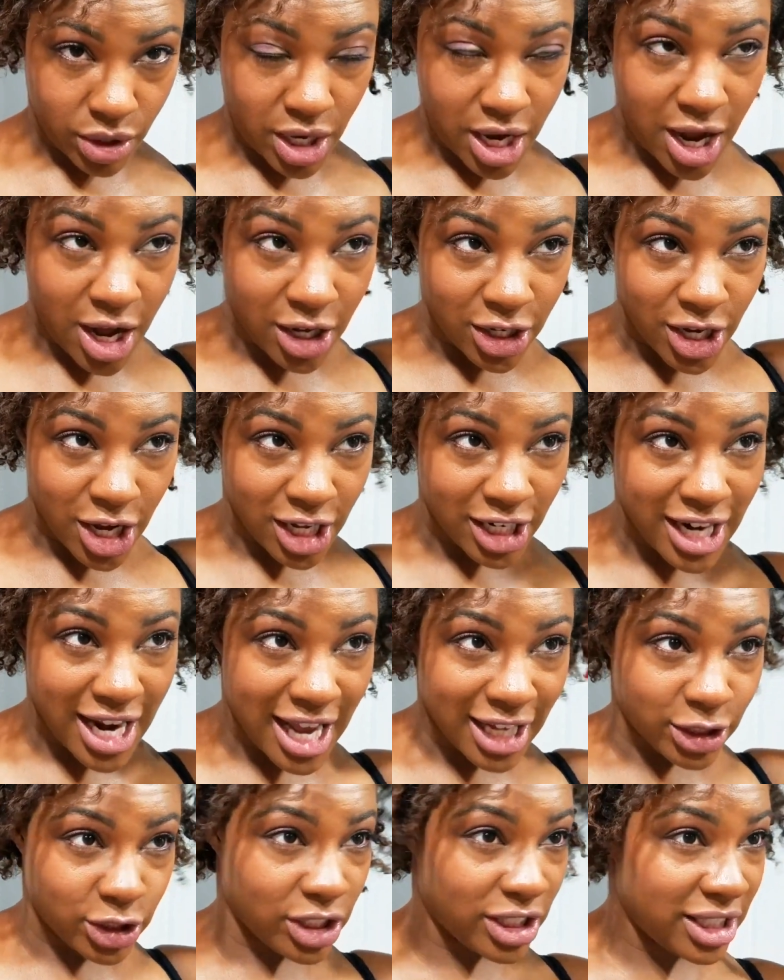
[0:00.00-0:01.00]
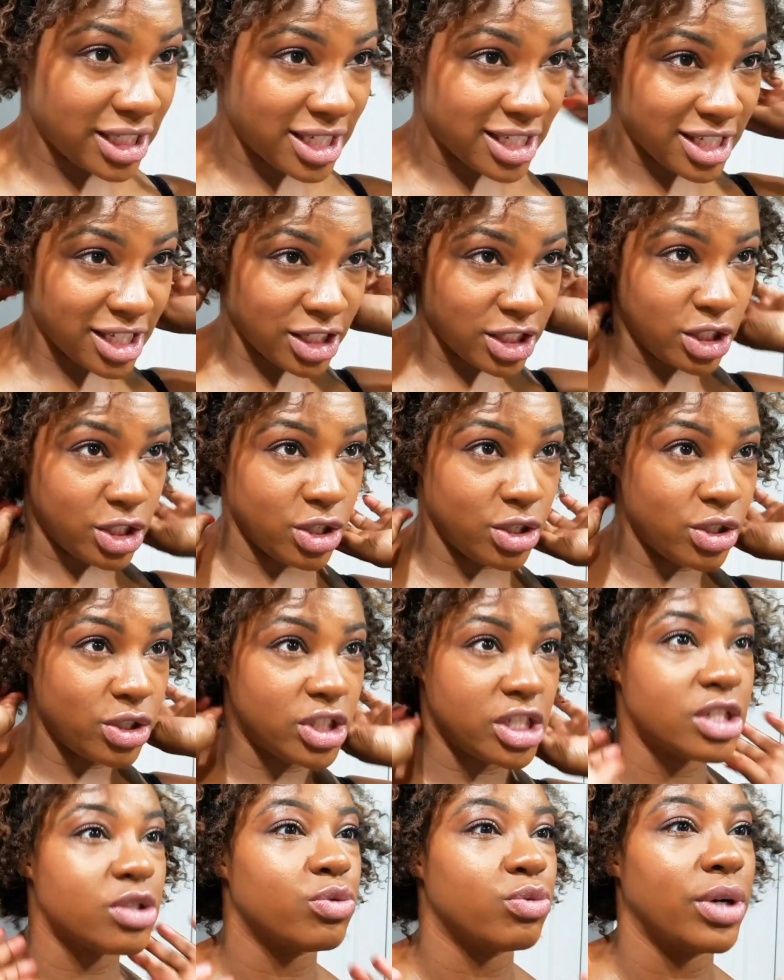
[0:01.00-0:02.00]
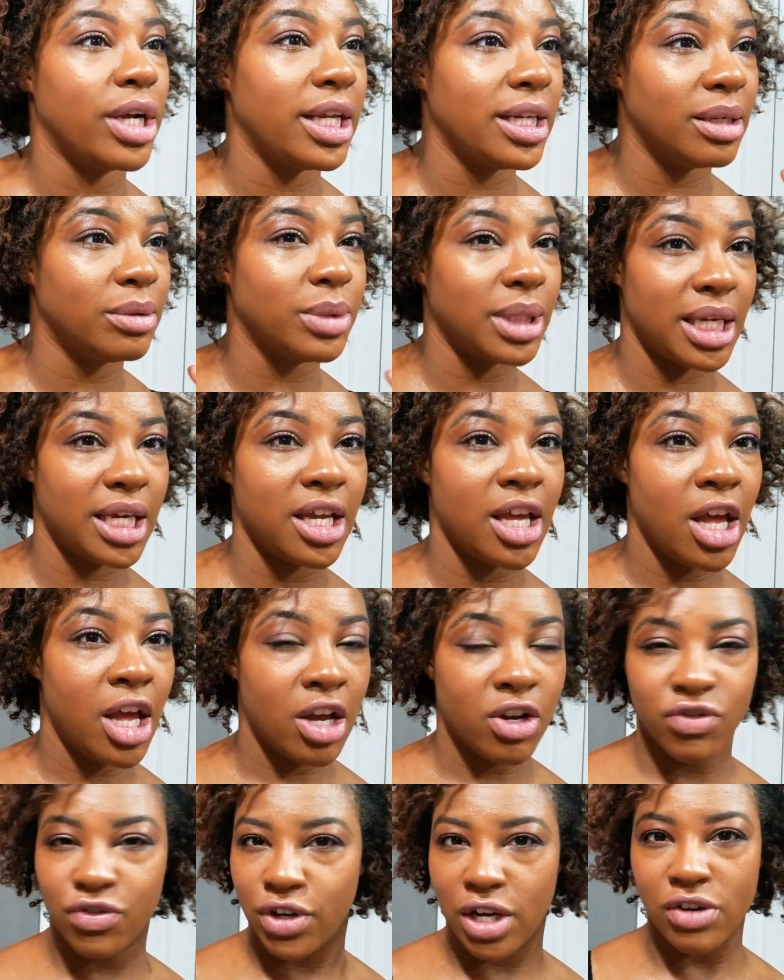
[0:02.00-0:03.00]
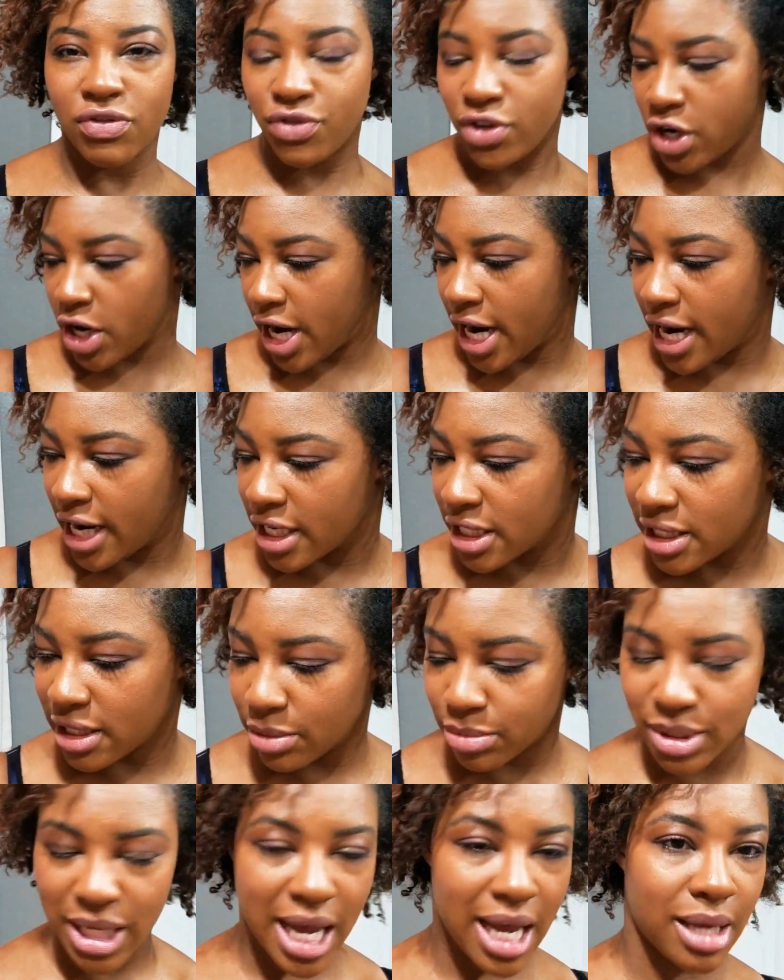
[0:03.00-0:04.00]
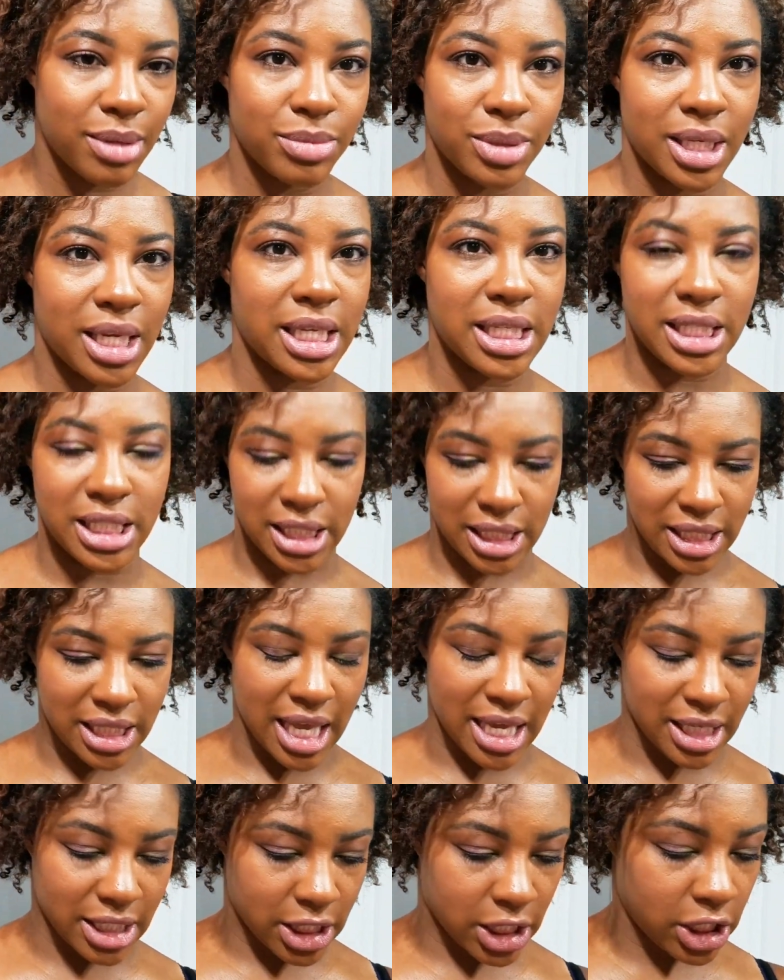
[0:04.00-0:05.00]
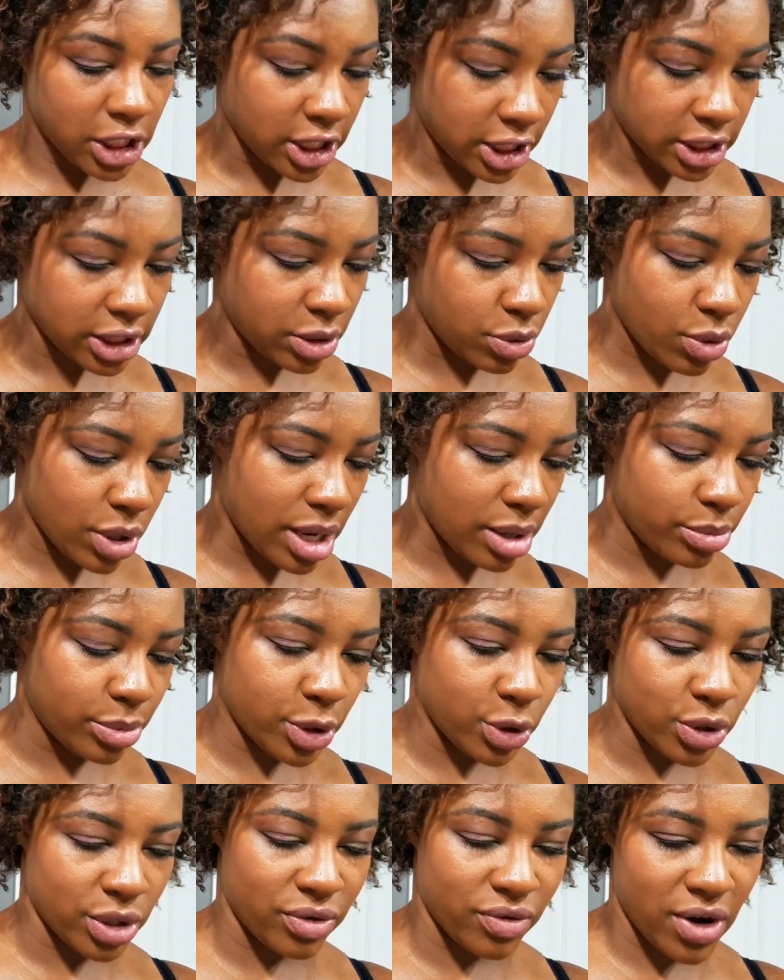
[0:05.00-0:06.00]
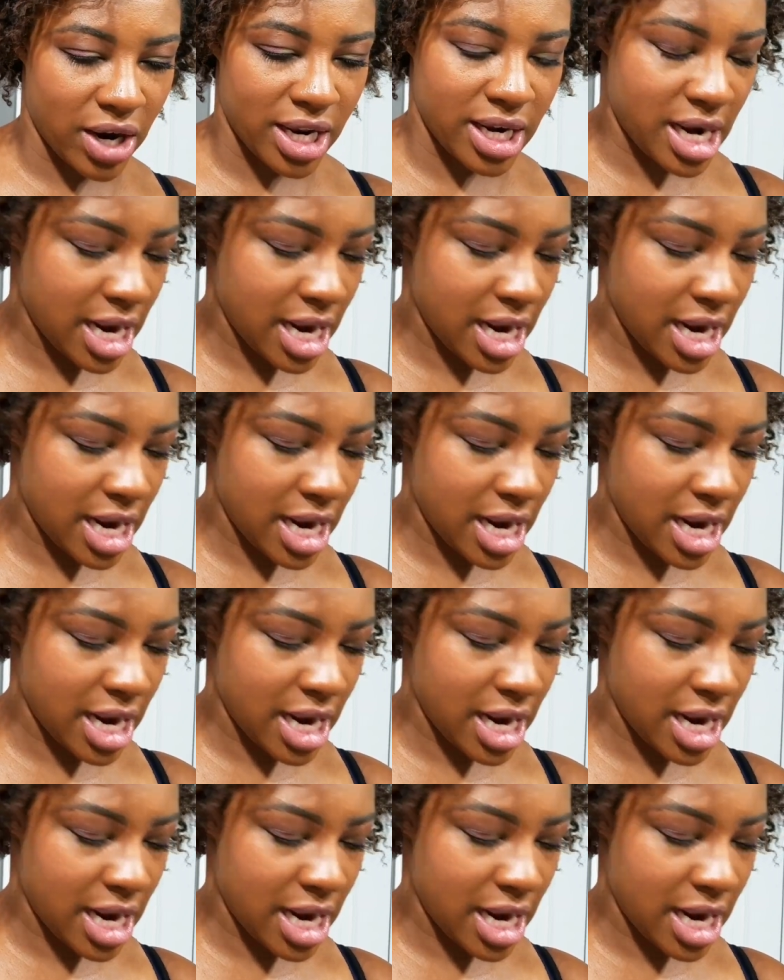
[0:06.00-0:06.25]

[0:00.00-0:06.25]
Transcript: All y'all naturalistas, do you just randomly fluff your hair sometimes? Because that's clearly what I'm doing right